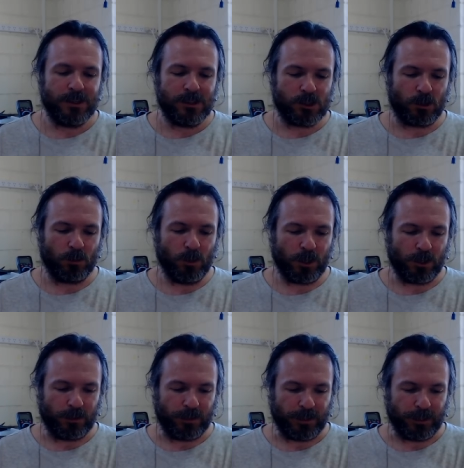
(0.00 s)
so we're working
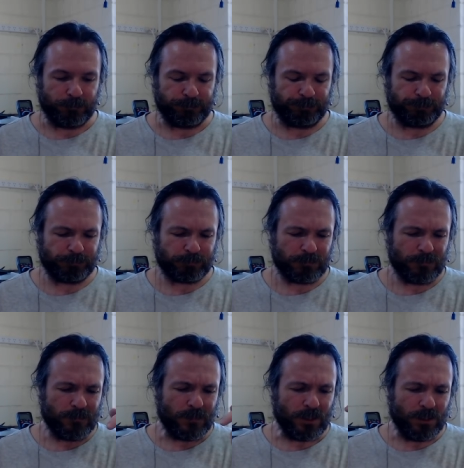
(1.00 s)
on that.
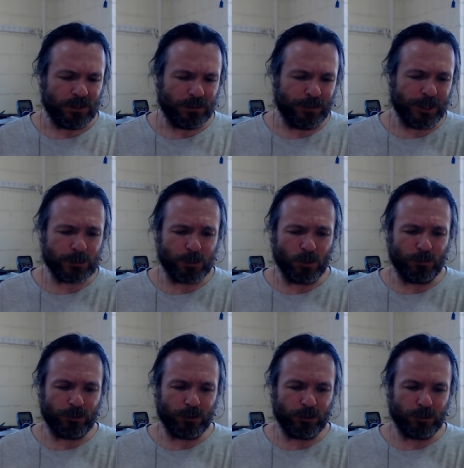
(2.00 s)
The Flexboard
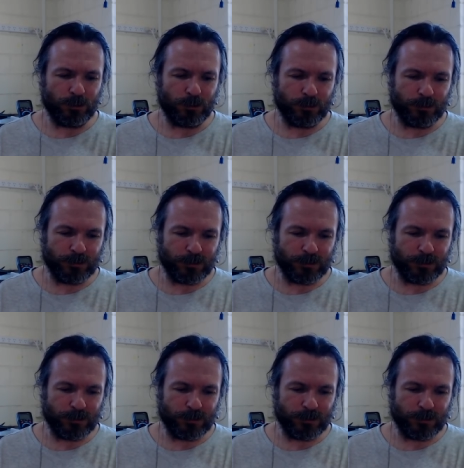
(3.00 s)
View